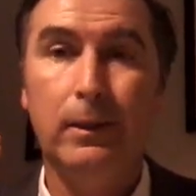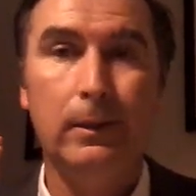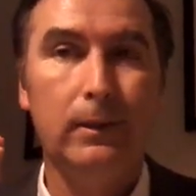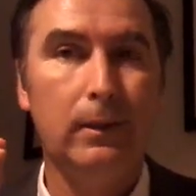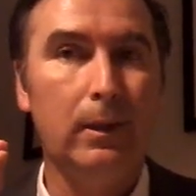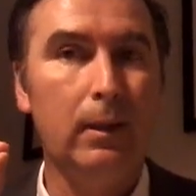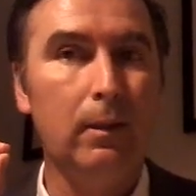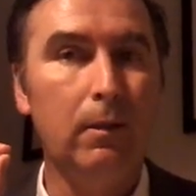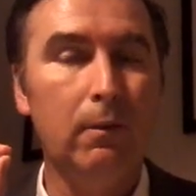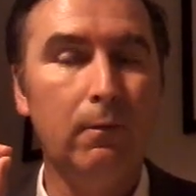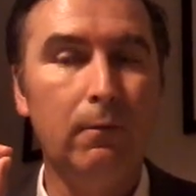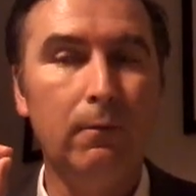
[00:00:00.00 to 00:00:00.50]

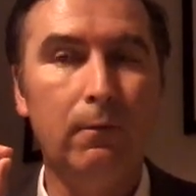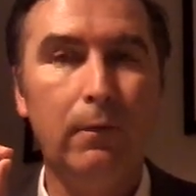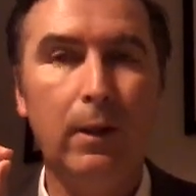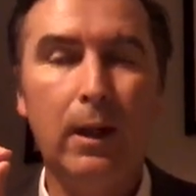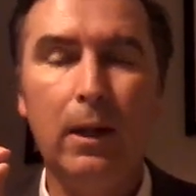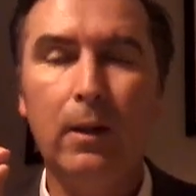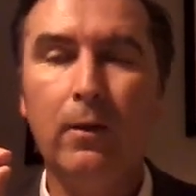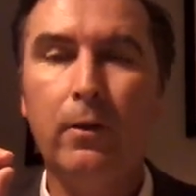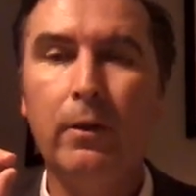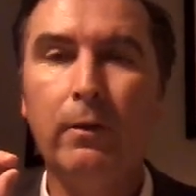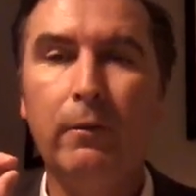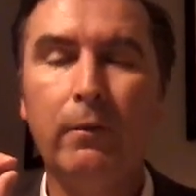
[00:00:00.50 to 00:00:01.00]
in
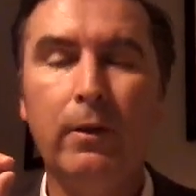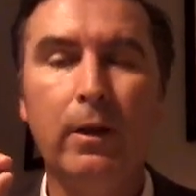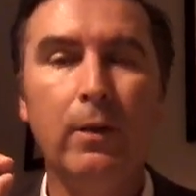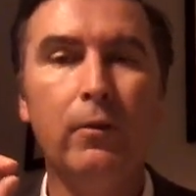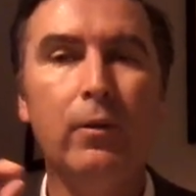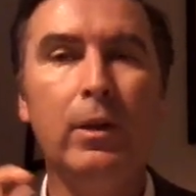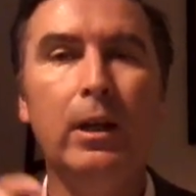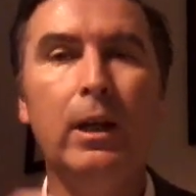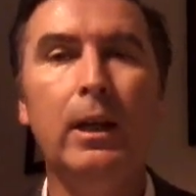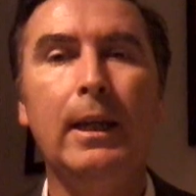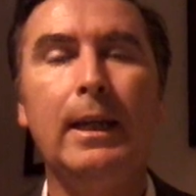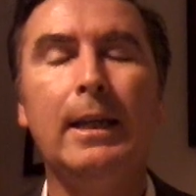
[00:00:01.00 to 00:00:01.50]
very
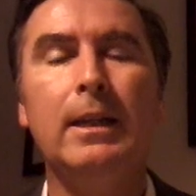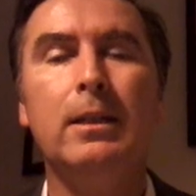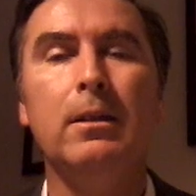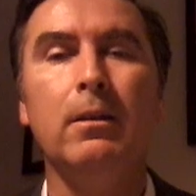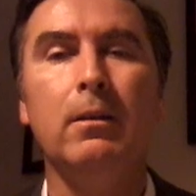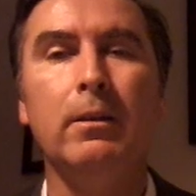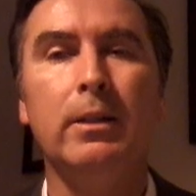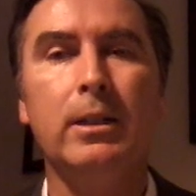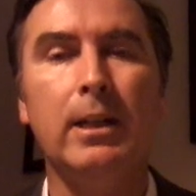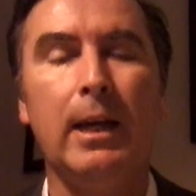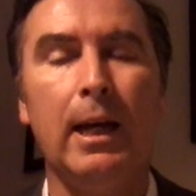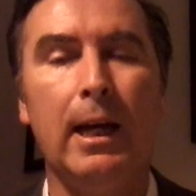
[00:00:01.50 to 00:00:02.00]
very
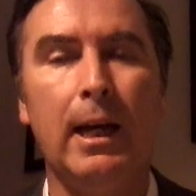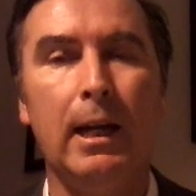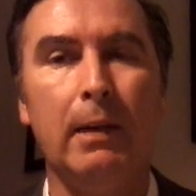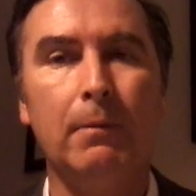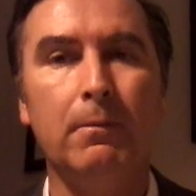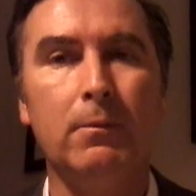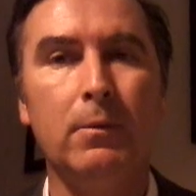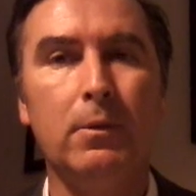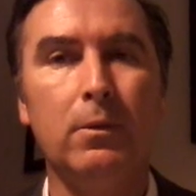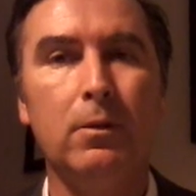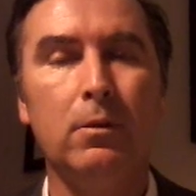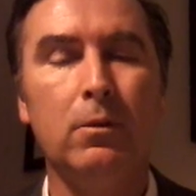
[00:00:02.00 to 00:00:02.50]
little
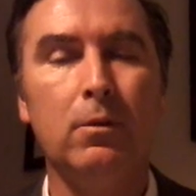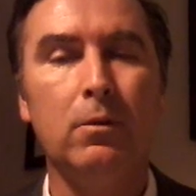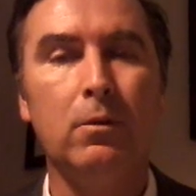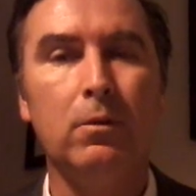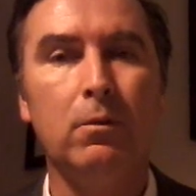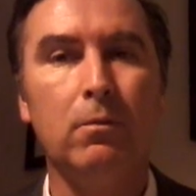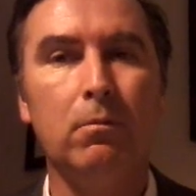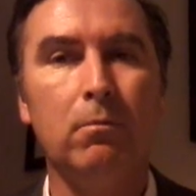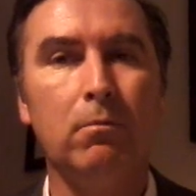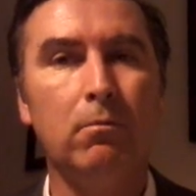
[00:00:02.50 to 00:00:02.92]
times